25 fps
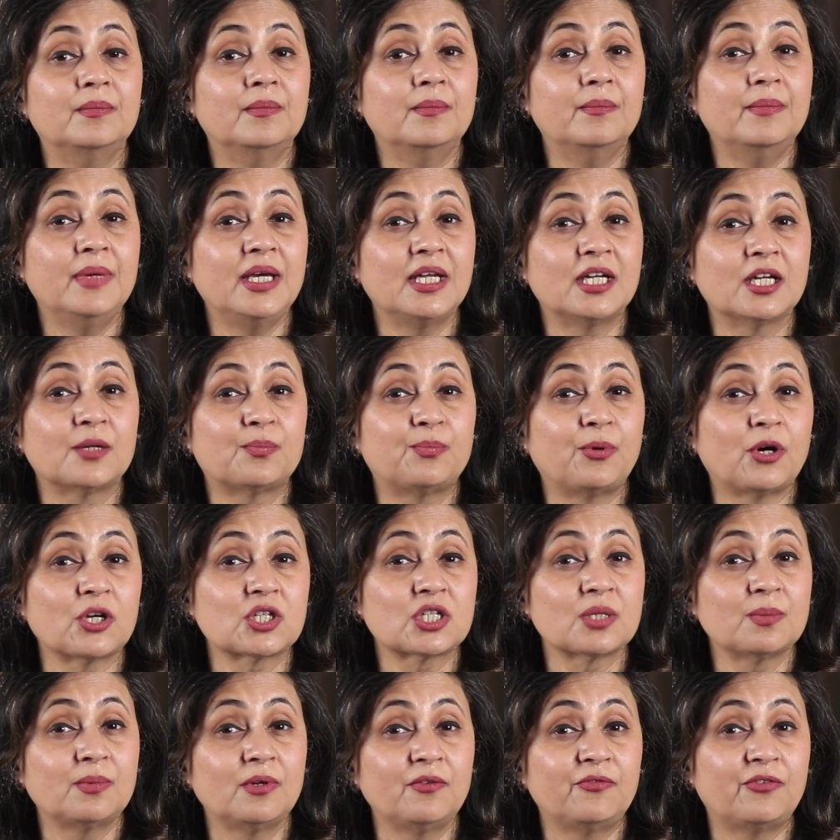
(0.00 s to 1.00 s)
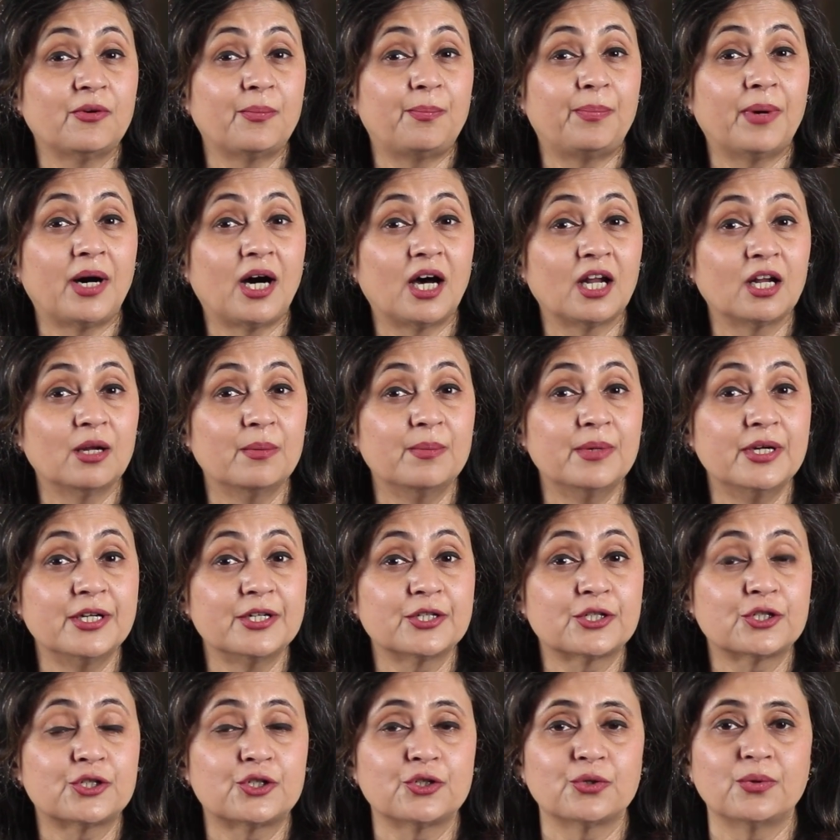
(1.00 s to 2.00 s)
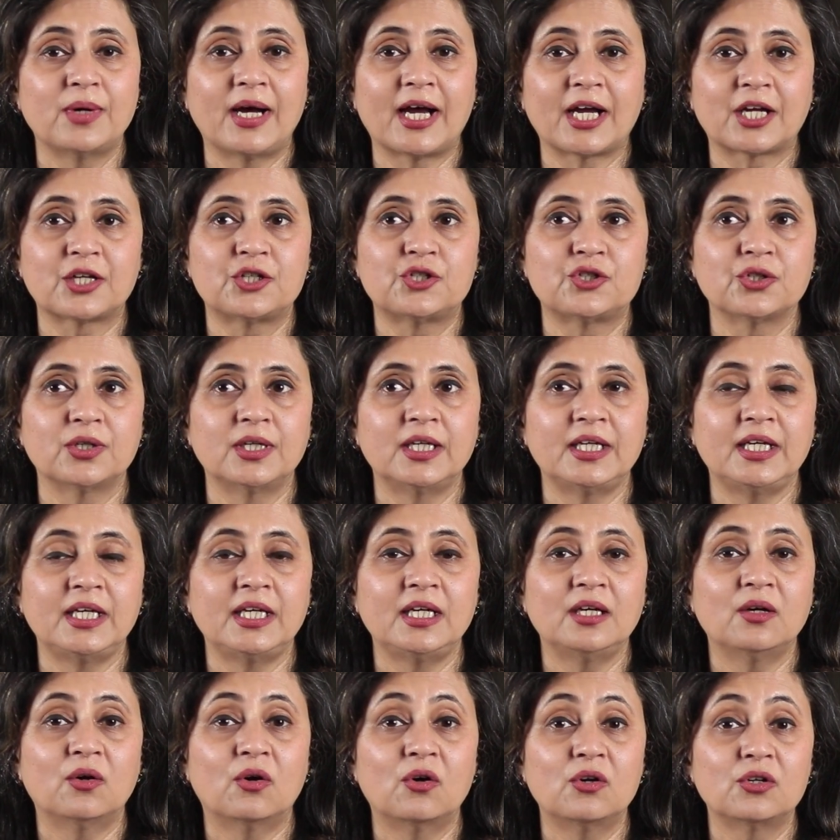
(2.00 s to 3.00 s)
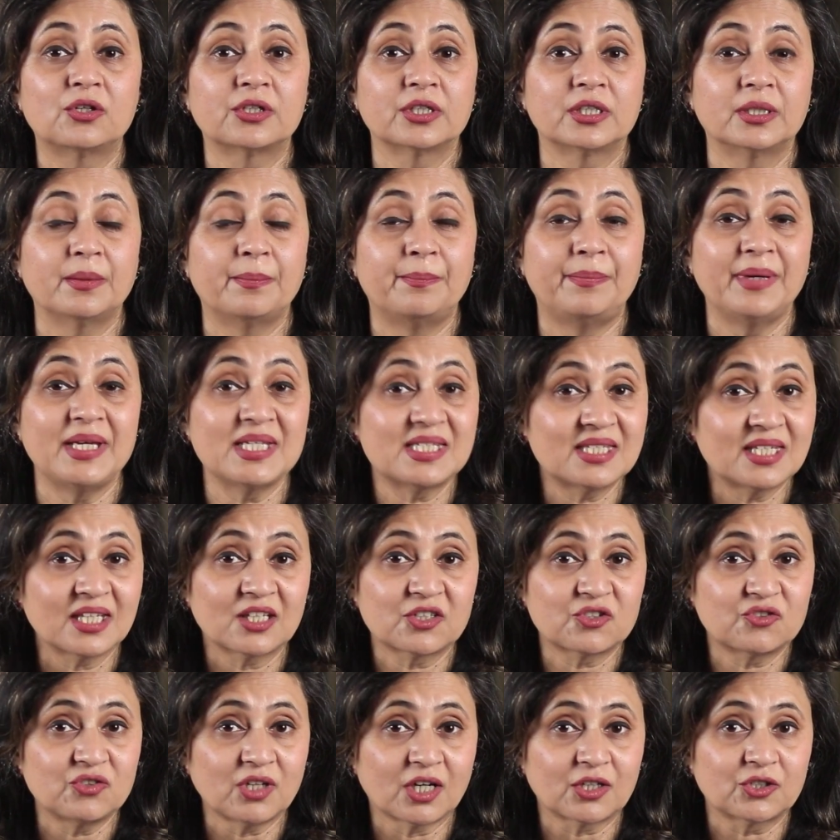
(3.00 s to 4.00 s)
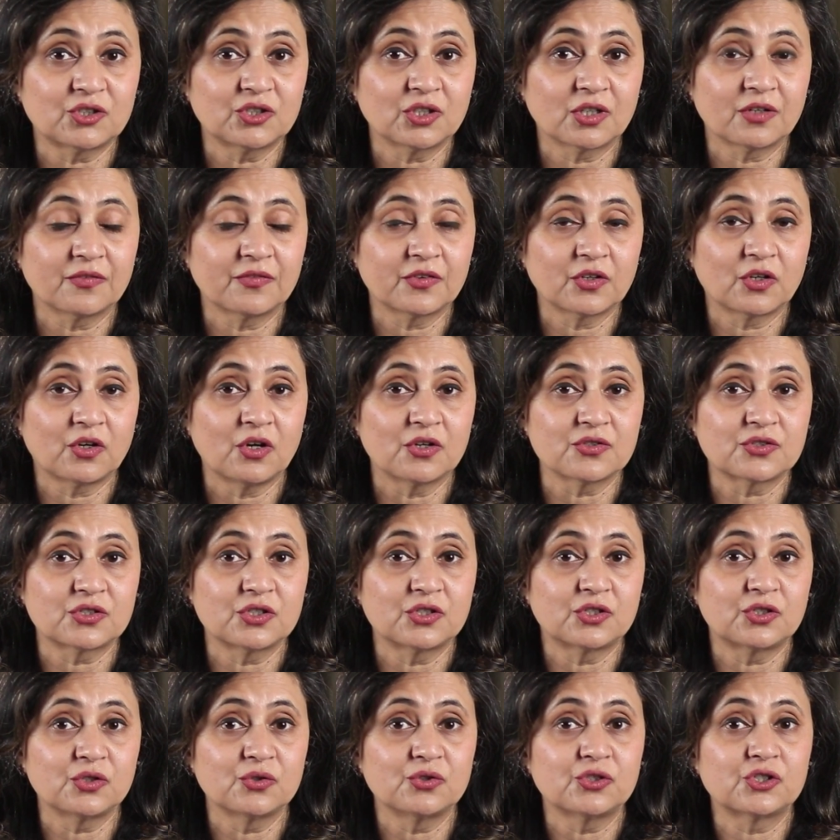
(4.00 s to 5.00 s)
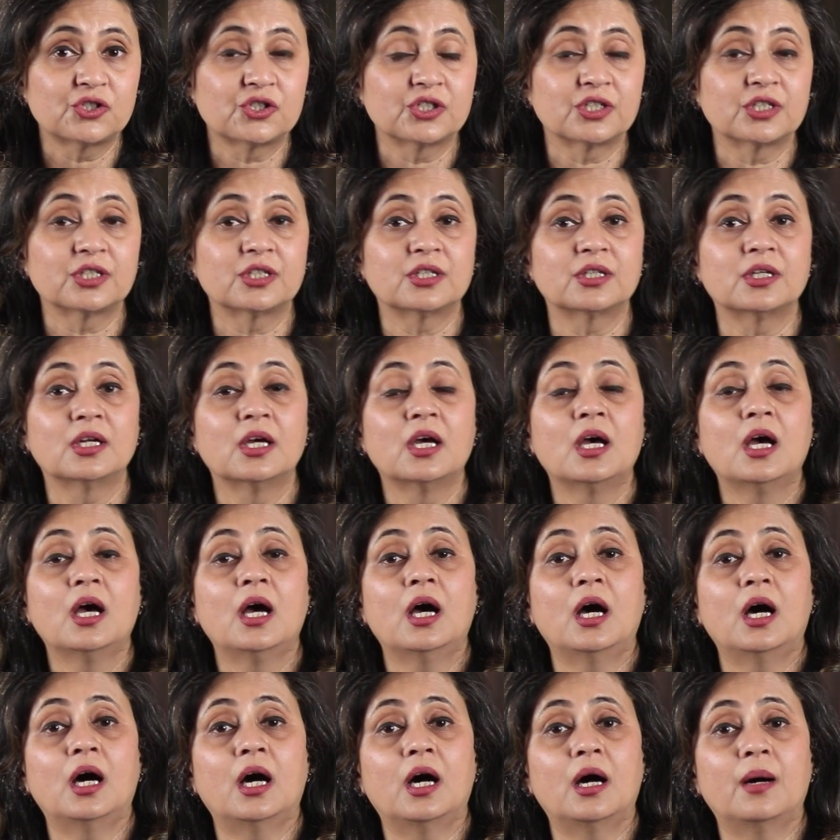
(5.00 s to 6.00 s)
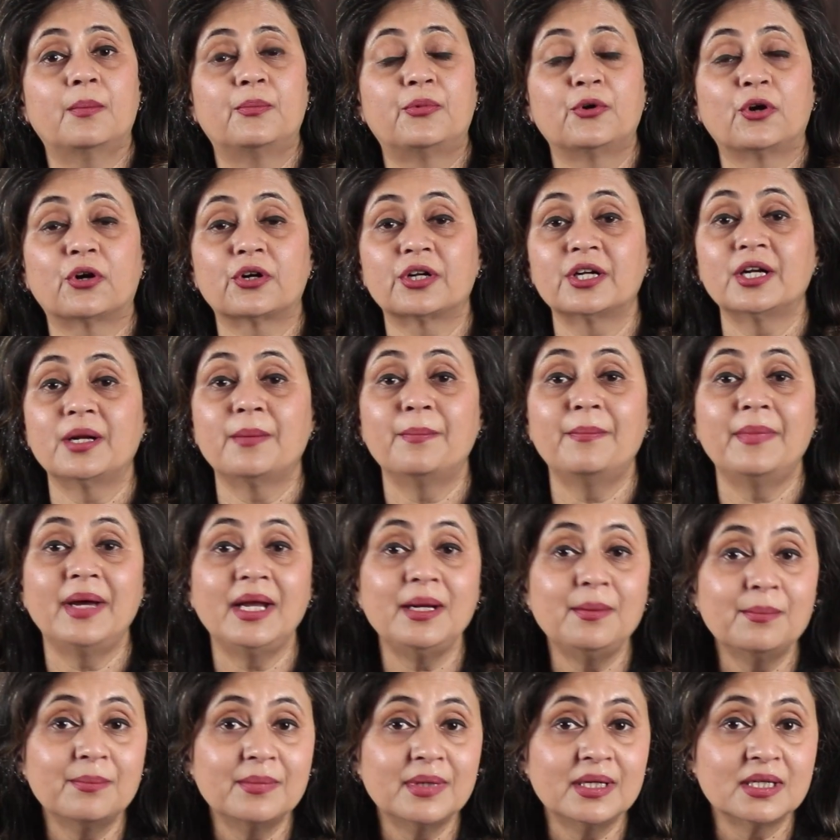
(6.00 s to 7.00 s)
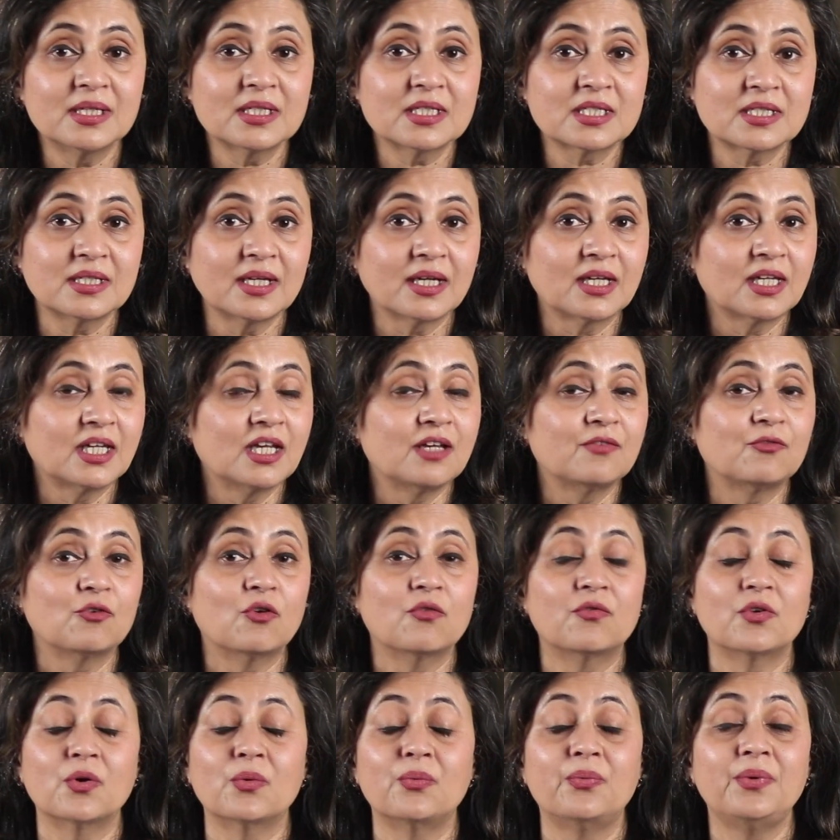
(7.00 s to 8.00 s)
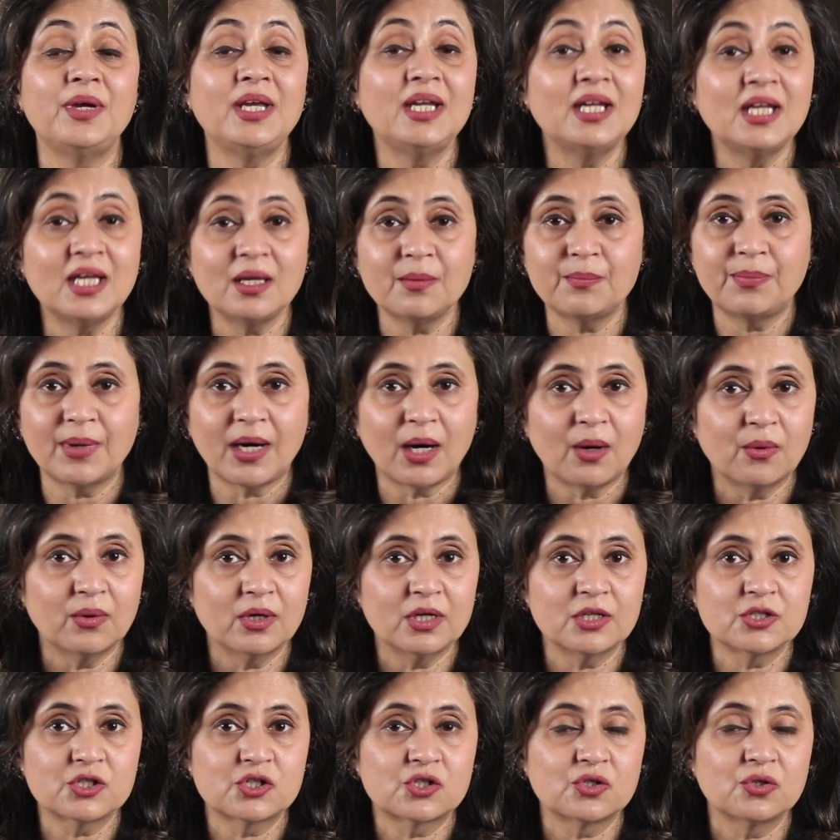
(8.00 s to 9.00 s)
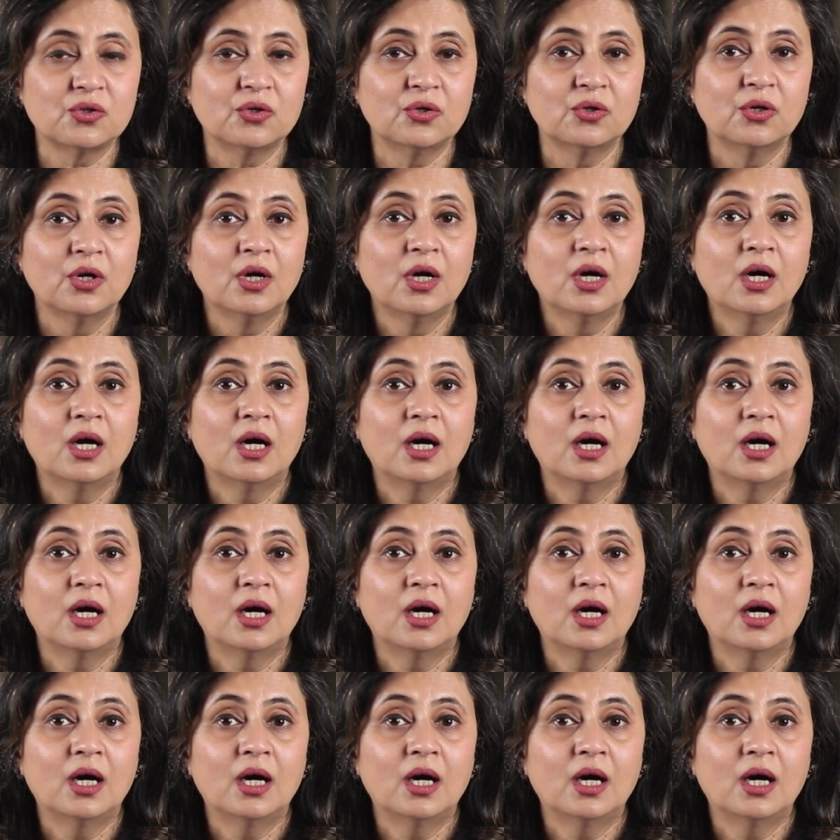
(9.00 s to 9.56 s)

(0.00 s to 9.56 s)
made it possible for Parliament to actually alter the basic structure of the Constitution, brought in amendments that gave overweening powers to